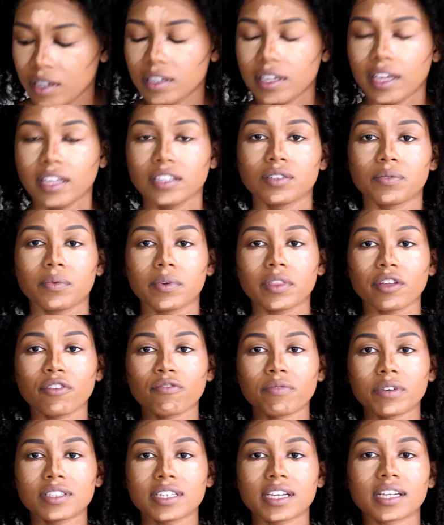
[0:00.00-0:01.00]
Okay, so with the
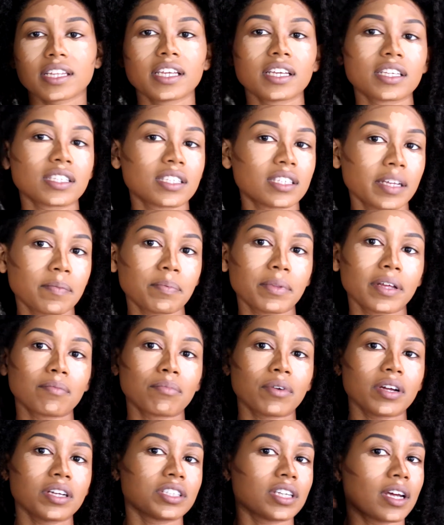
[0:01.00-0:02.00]
Real Techniques stippling
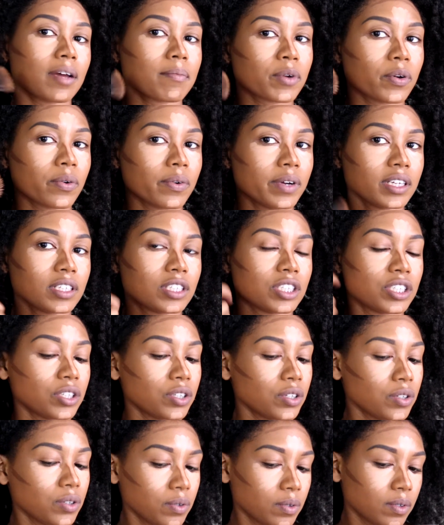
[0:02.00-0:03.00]
brush, I'm going
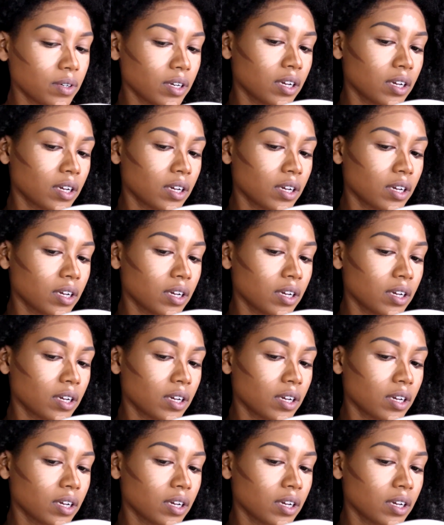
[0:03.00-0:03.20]
to